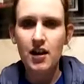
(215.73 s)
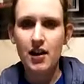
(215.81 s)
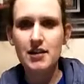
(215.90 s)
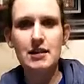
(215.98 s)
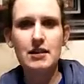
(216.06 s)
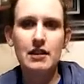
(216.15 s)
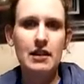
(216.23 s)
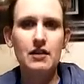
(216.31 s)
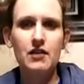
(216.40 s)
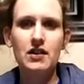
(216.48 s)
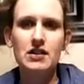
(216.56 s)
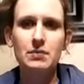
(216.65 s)
Isn't going to give
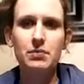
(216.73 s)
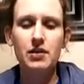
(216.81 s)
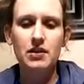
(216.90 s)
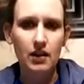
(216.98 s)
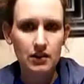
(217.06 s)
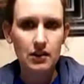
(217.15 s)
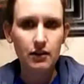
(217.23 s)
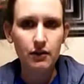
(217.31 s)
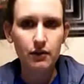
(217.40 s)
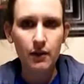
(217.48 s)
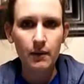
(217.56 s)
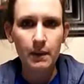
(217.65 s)
us productive